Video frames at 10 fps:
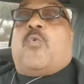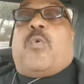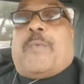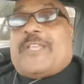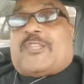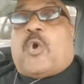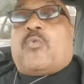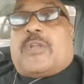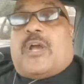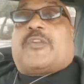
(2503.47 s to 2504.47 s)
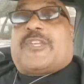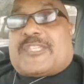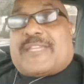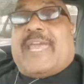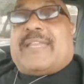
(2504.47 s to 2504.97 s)
when we don't
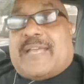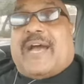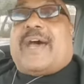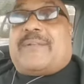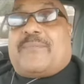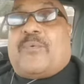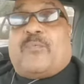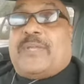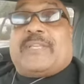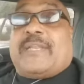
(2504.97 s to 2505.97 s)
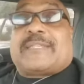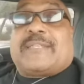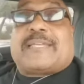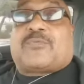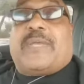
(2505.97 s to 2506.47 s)
understand God, we did
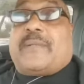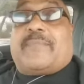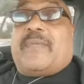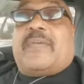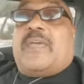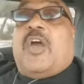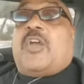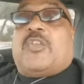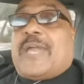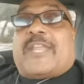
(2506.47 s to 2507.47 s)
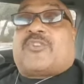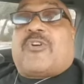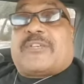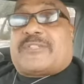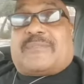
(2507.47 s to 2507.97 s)
lesson last week. You got to
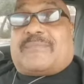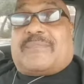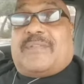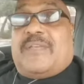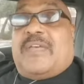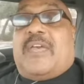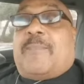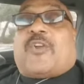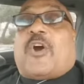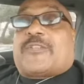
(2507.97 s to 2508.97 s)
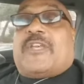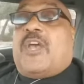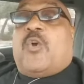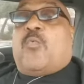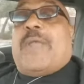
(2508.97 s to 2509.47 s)
trust because
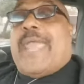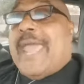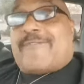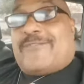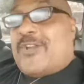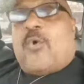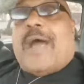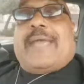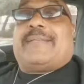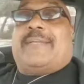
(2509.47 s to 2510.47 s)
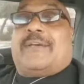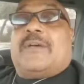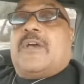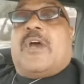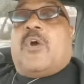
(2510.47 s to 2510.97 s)
we have no
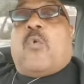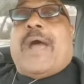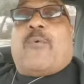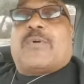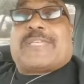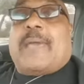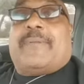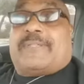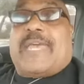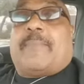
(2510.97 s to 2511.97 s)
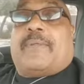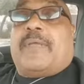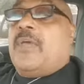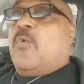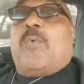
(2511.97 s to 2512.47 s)
idea why what's happening is
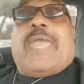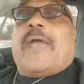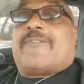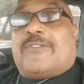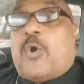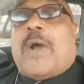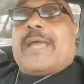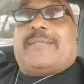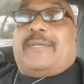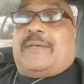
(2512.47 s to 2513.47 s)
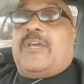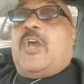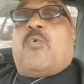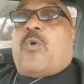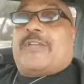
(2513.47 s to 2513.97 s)
happening. We have no idea
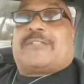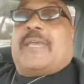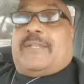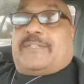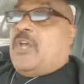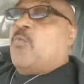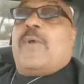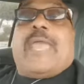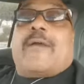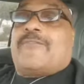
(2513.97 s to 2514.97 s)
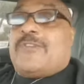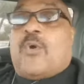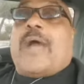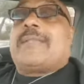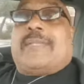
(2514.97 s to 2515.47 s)
where he's taking us. We have
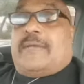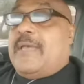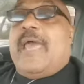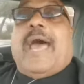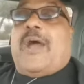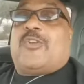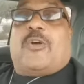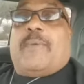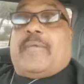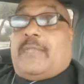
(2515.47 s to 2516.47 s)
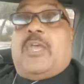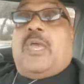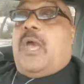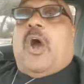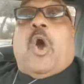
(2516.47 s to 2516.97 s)
no idea how you're going to make it.
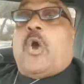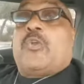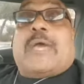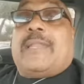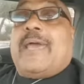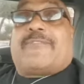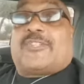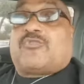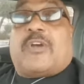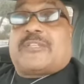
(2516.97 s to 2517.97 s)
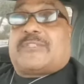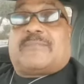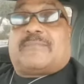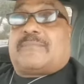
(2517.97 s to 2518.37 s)
All you got left is trust.